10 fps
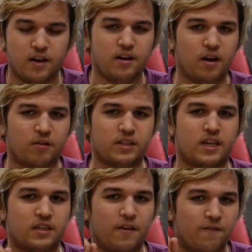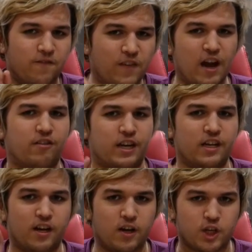No, this has a very
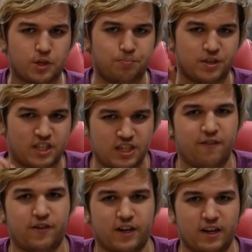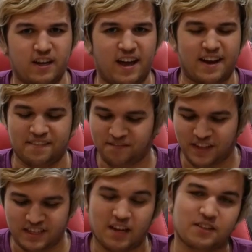specific, and
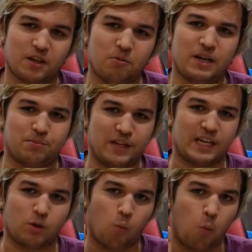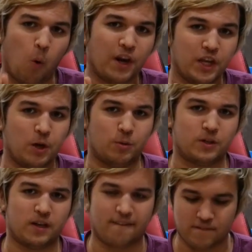this sounds like a waste, but yes, one use.